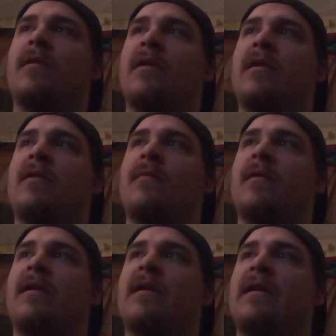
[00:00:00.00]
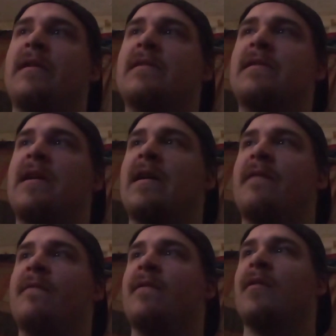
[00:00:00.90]
another one of these that
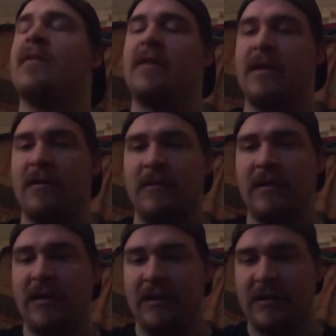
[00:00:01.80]
I've looked at already.